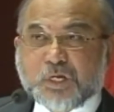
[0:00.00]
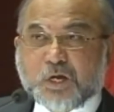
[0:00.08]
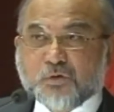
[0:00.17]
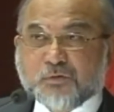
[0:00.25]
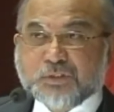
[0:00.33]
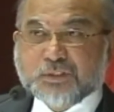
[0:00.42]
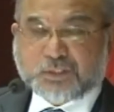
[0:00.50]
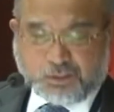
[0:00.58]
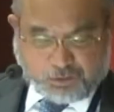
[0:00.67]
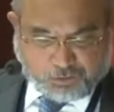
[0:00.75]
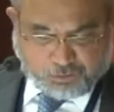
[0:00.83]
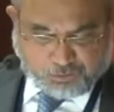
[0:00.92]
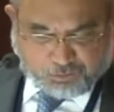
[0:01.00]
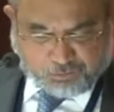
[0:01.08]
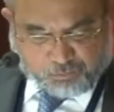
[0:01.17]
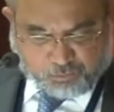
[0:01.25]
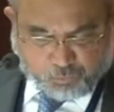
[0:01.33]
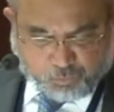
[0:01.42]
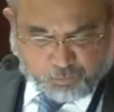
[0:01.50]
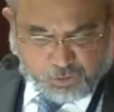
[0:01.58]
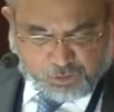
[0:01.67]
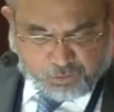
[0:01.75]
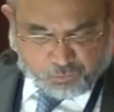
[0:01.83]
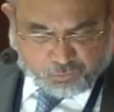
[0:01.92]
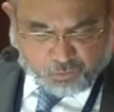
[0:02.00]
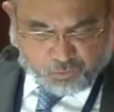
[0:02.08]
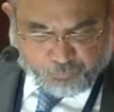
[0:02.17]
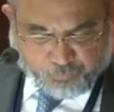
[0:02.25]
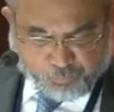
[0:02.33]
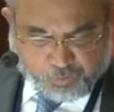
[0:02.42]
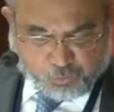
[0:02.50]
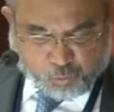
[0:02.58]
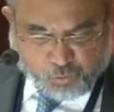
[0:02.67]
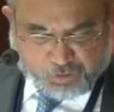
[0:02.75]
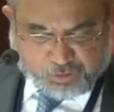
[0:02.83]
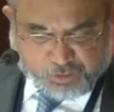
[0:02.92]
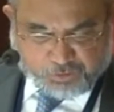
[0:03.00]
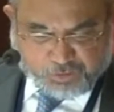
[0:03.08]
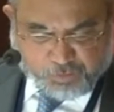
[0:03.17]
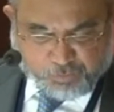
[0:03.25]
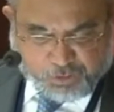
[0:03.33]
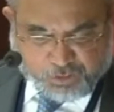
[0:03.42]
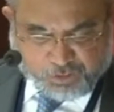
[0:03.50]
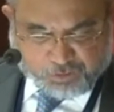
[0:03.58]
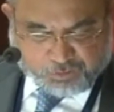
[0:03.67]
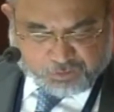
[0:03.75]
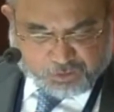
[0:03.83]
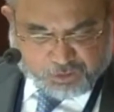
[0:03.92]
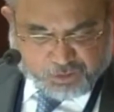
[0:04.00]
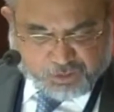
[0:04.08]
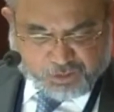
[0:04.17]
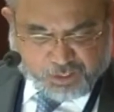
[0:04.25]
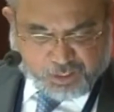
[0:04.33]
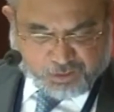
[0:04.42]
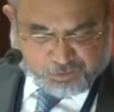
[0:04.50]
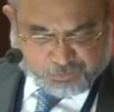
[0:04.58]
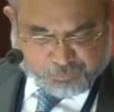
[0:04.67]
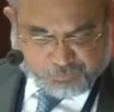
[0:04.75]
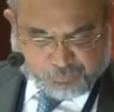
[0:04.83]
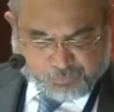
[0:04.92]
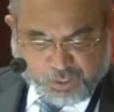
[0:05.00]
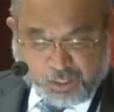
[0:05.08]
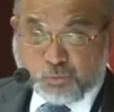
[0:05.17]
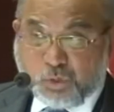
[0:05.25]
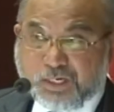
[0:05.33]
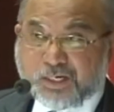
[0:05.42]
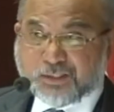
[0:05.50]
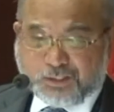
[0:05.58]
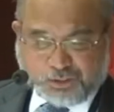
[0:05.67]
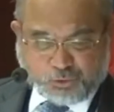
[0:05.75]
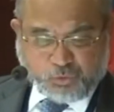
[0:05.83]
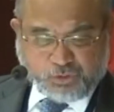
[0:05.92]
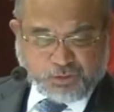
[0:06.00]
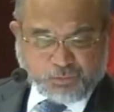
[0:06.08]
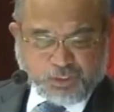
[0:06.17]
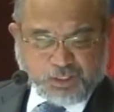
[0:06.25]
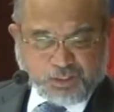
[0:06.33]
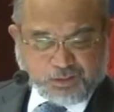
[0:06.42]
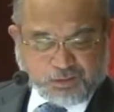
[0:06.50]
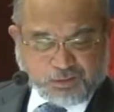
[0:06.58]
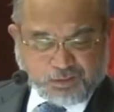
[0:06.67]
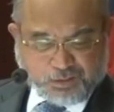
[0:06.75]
out of 600 million or so, 210 million in India, and 120 million